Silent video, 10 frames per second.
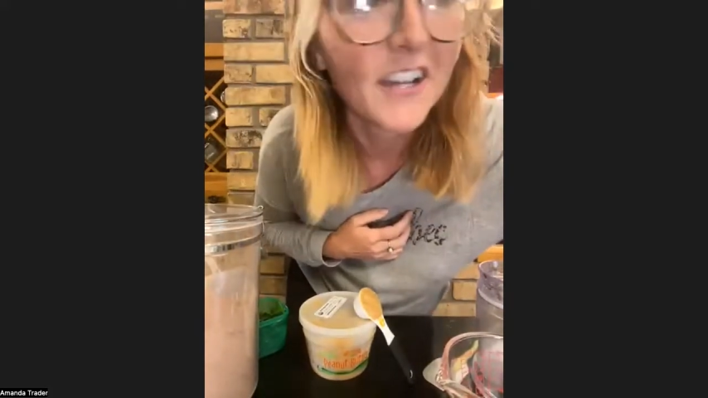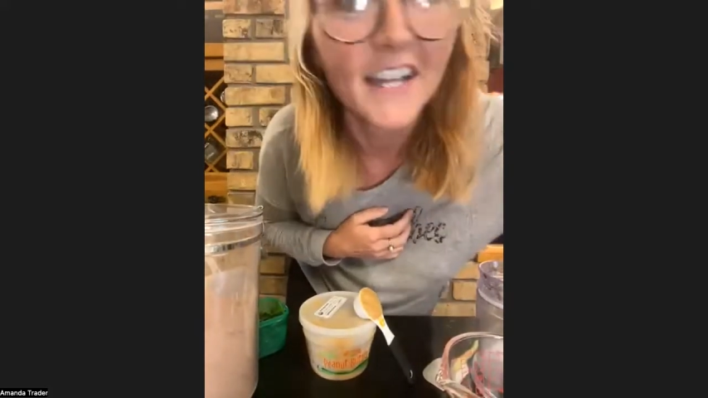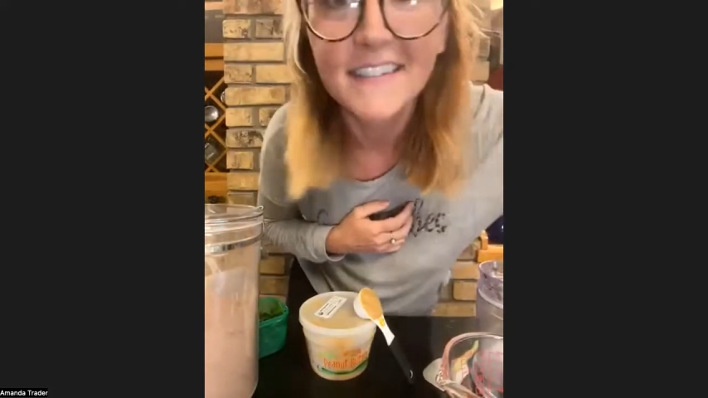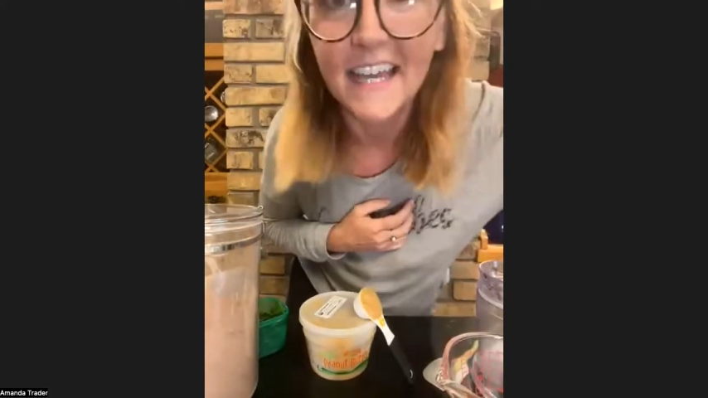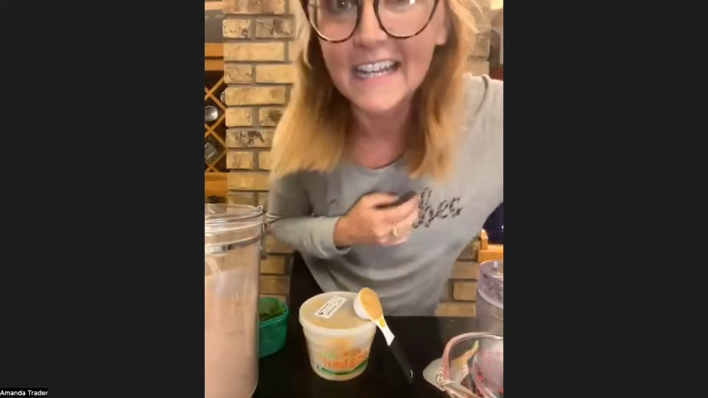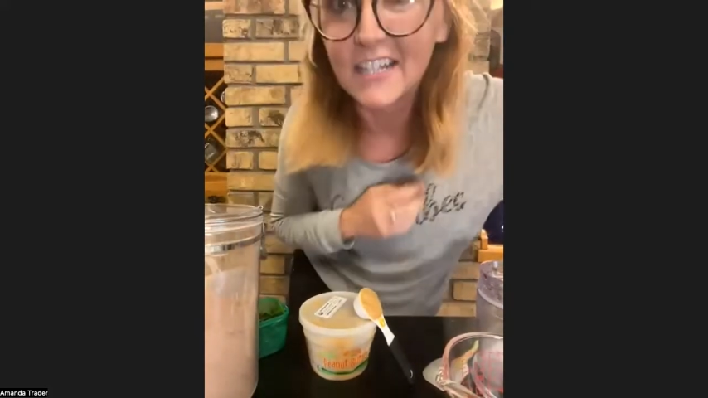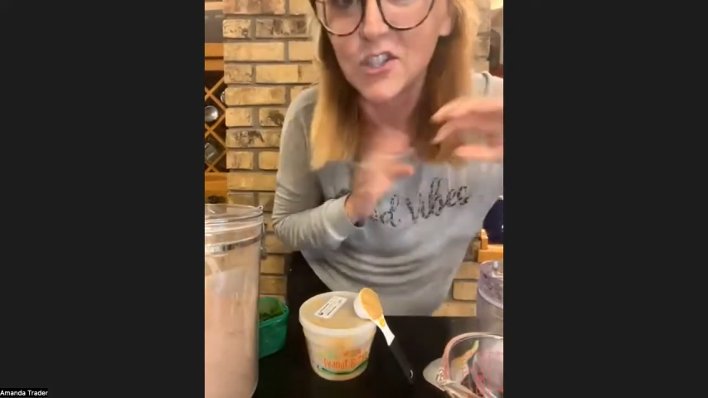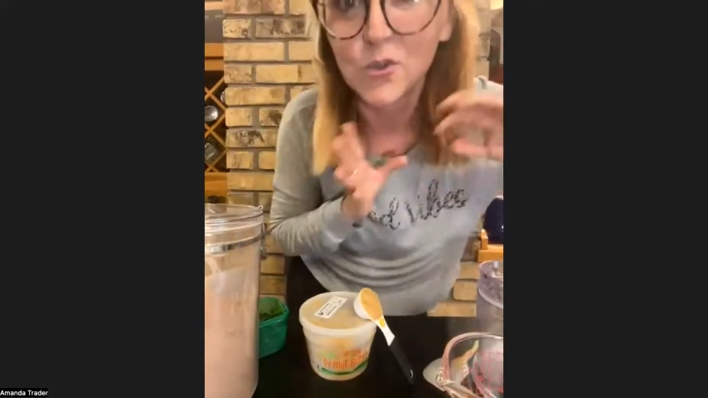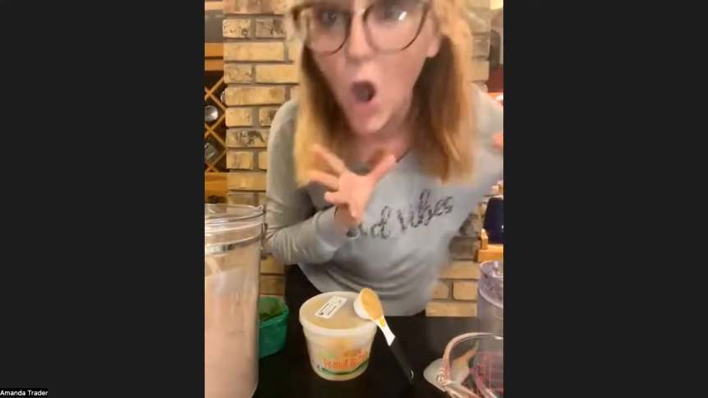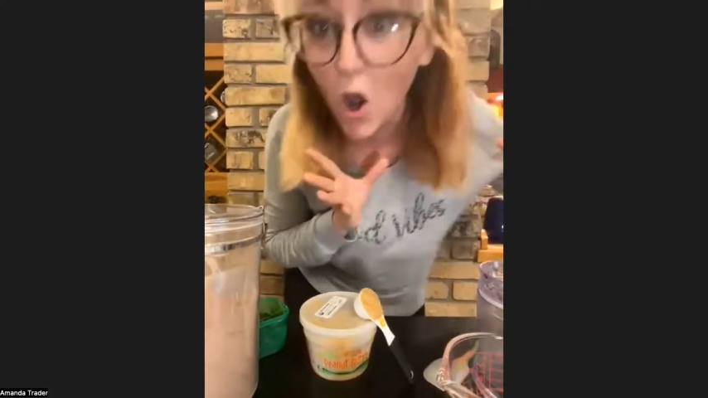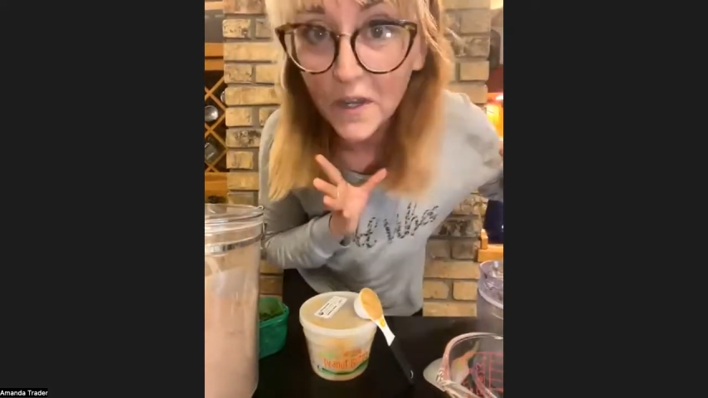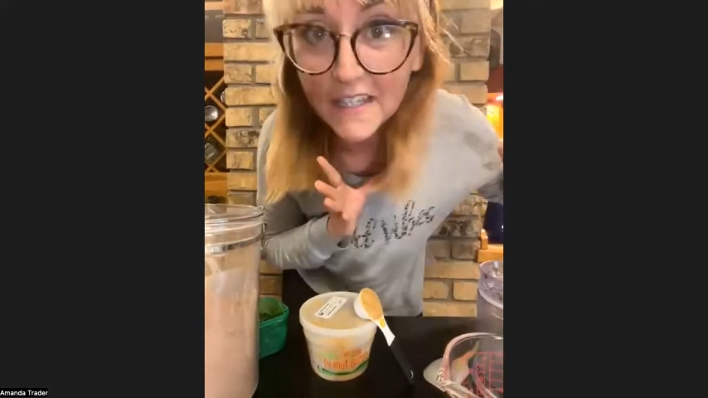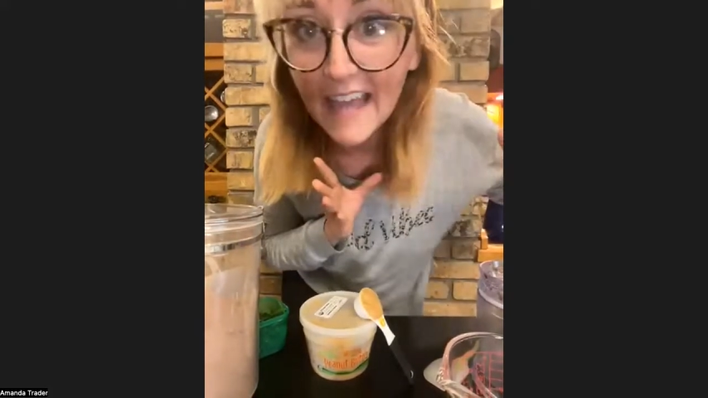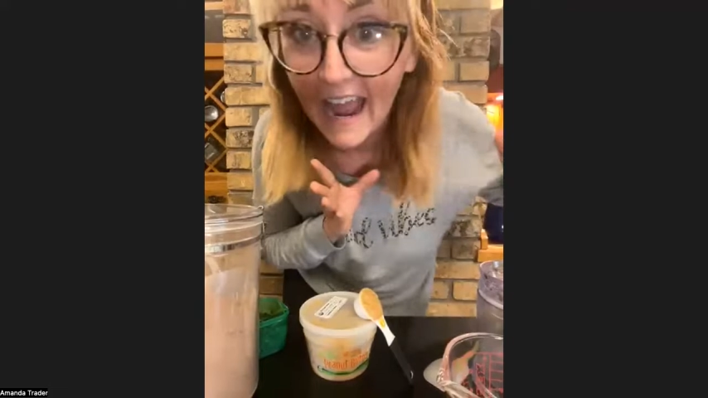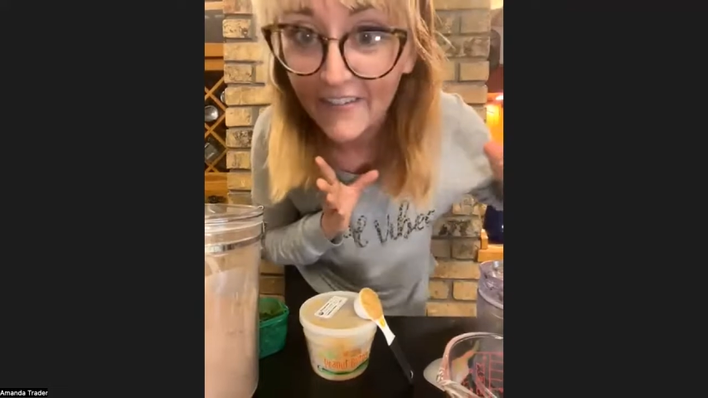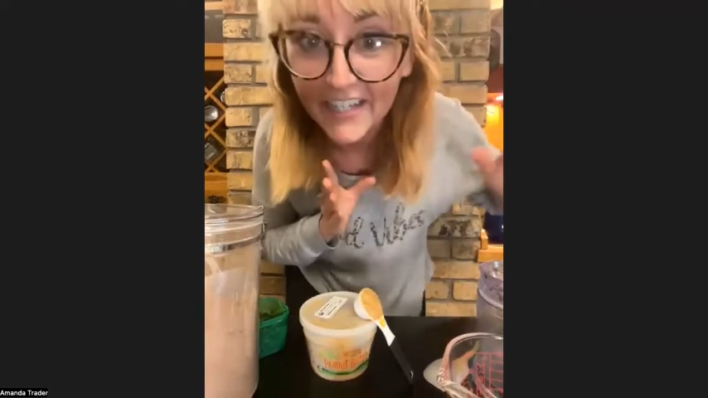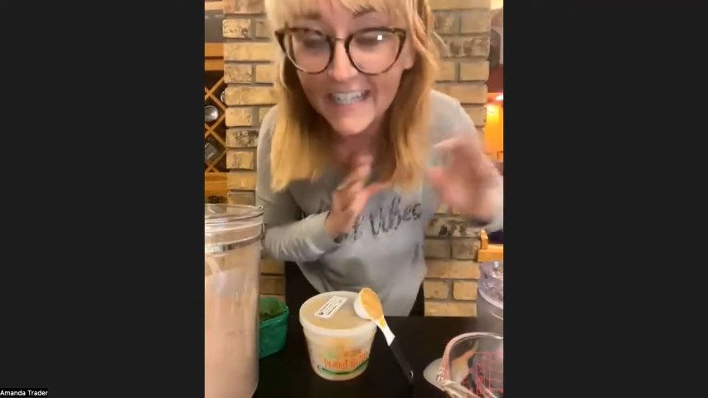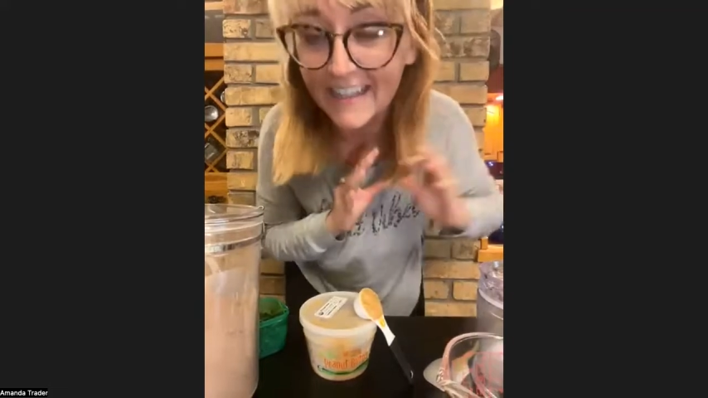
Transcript: because then you always have it